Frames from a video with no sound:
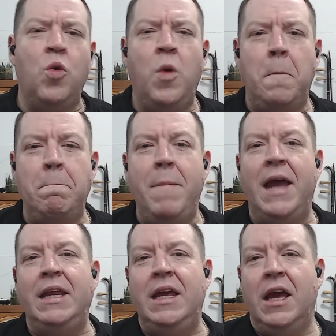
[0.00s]

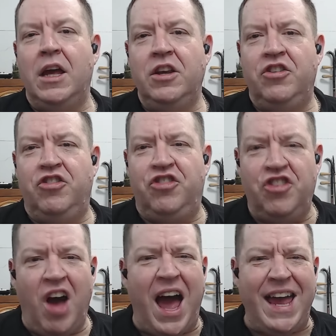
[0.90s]
many
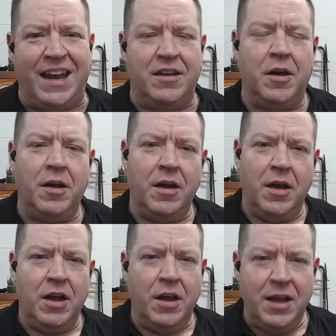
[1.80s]
giant
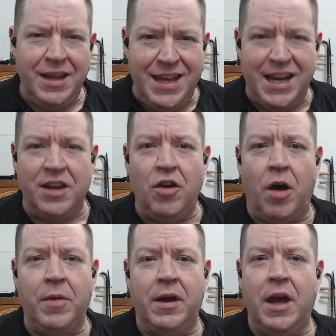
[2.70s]

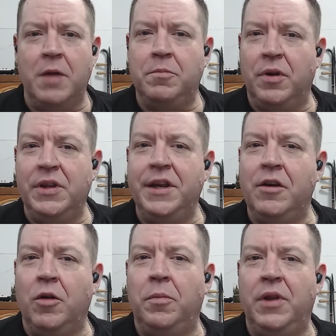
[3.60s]
economic and
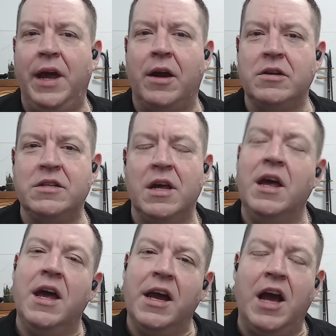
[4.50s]
political players
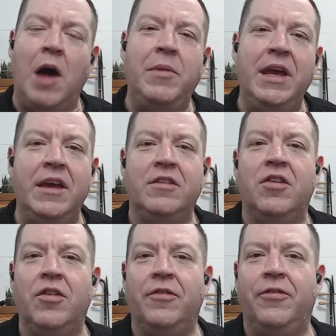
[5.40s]
coming into
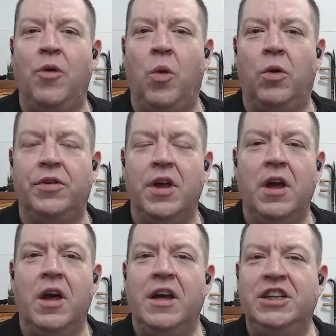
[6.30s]
the fold.
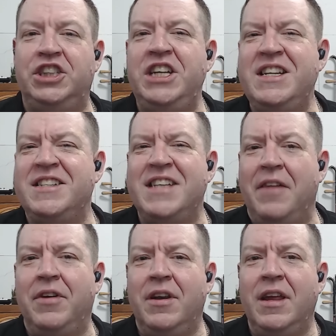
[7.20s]

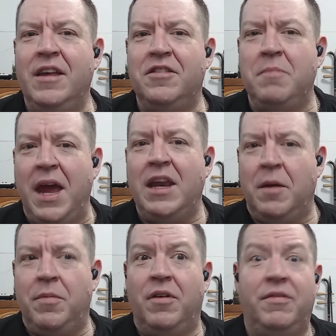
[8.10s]
G7 is made
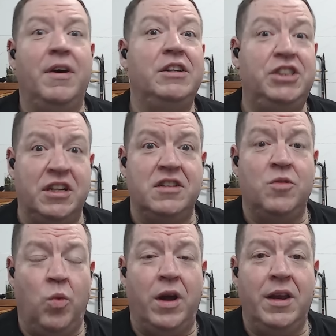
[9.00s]
up of just
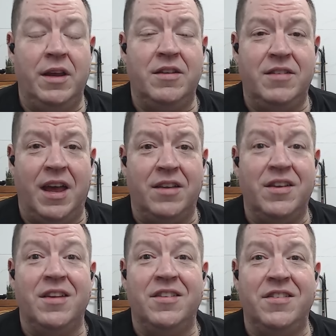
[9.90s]
what it says,
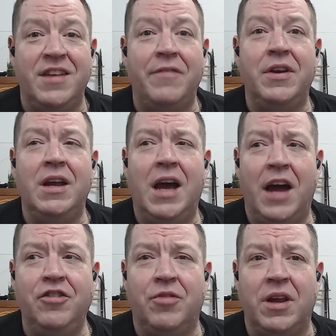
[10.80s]
7
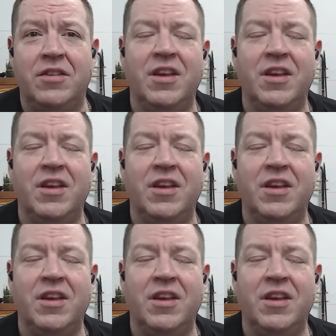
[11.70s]
countries.